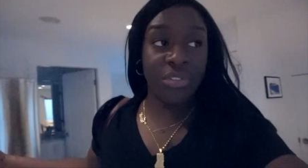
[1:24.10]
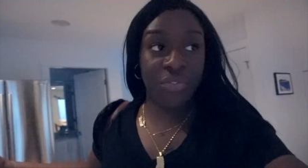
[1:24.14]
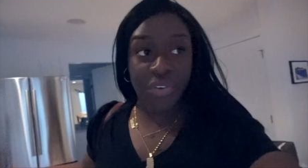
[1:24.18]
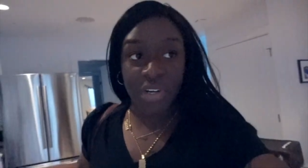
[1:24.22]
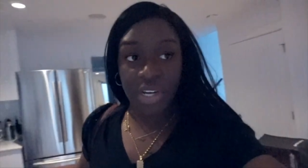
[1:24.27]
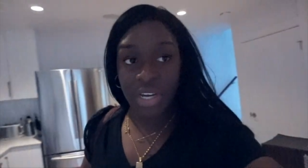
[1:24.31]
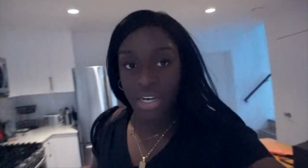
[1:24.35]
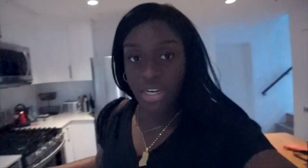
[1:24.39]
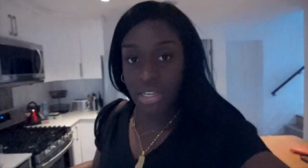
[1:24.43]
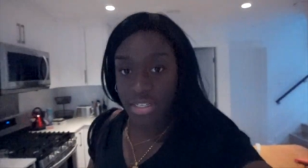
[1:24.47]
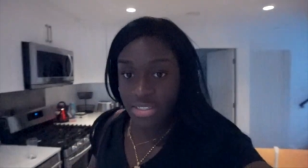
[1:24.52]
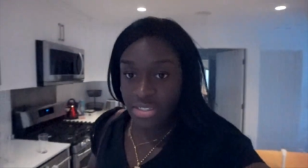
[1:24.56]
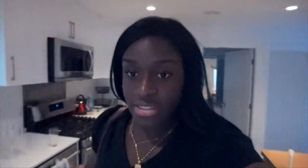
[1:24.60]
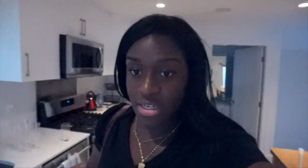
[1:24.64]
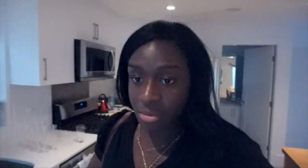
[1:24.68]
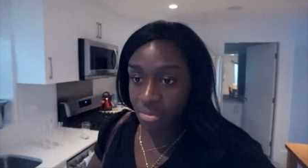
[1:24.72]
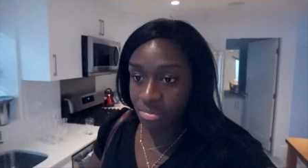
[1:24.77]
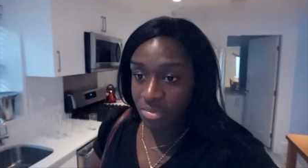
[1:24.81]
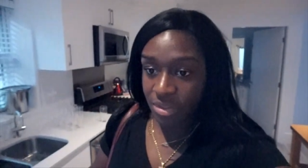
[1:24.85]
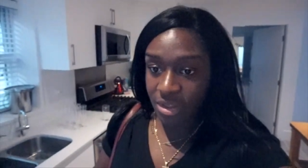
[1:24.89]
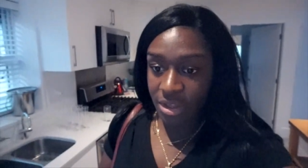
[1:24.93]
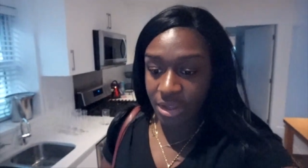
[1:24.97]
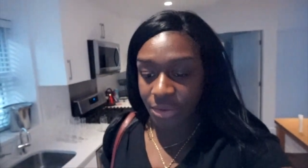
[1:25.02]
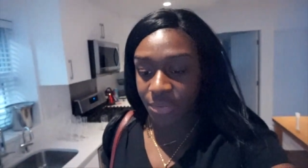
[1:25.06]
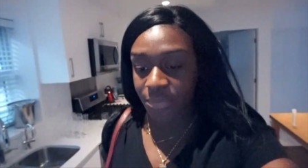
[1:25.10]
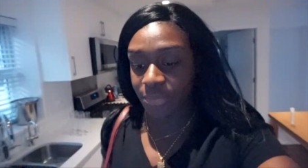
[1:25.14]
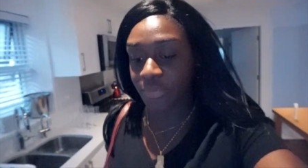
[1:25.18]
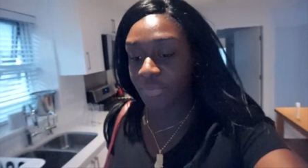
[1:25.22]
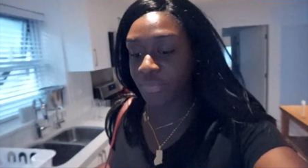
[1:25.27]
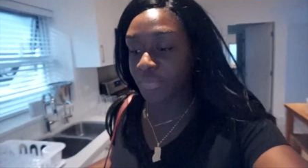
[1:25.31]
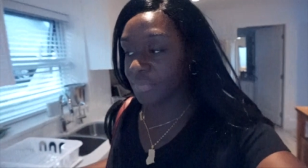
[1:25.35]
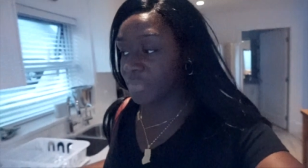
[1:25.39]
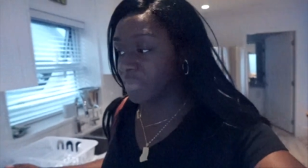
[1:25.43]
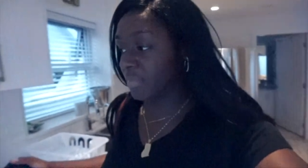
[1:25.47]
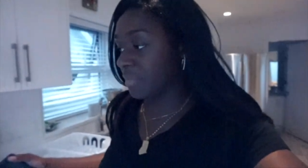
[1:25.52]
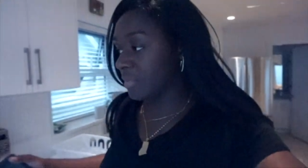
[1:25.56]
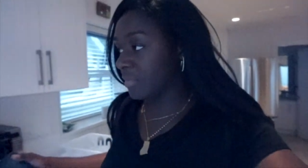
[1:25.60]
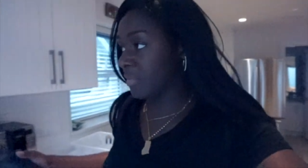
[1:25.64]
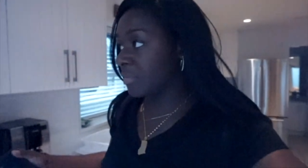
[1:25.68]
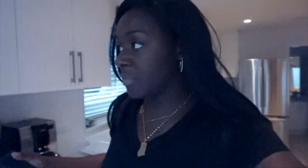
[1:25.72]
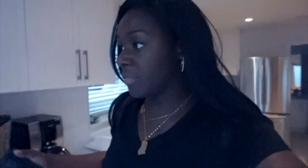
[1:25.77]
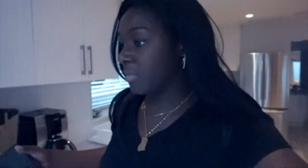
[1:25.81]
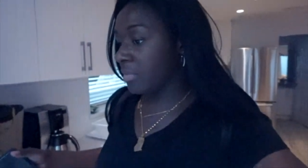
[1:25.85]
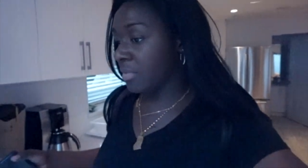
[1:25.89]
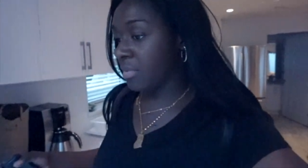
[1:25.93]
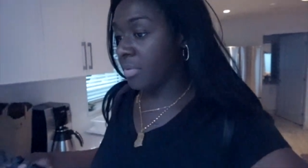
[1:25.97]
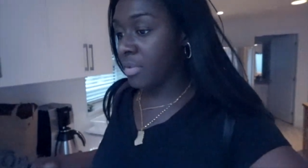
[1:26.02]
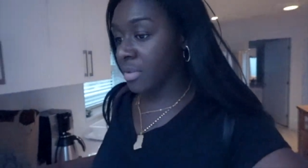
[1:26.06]
forgetting something.
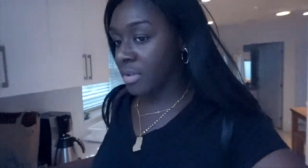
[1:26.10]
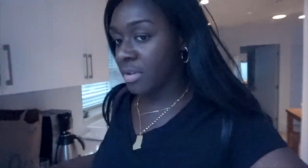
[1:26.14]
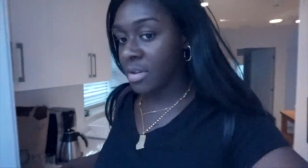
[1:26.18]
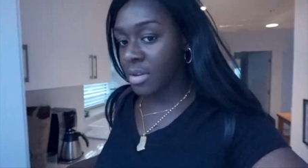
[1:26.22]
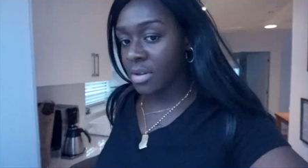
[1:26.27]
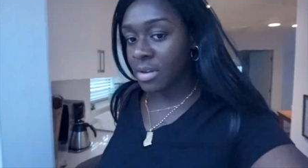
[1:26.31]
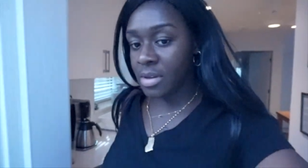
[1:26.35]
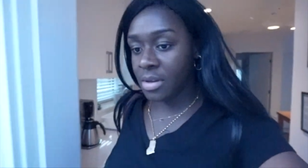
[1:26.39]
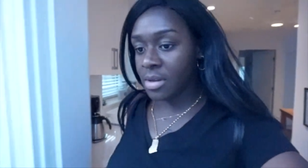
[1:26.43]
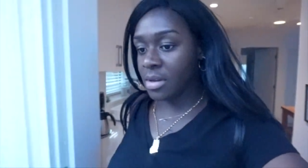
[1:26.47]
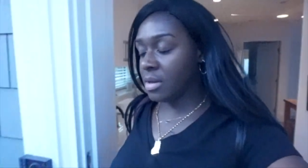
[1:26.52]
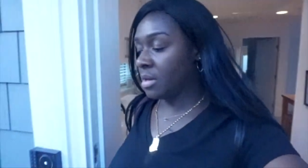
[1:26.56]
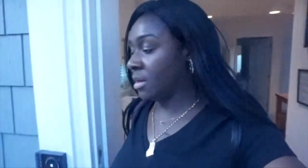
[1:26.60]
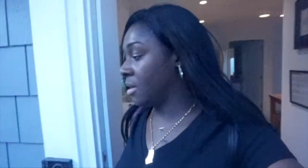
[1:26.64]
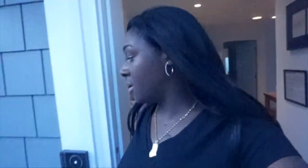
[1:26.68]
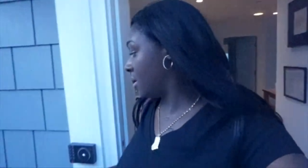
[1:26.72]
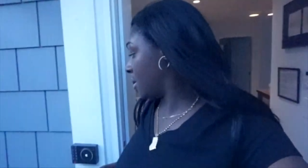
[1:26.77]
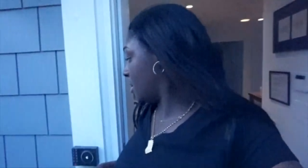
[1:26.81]
They're like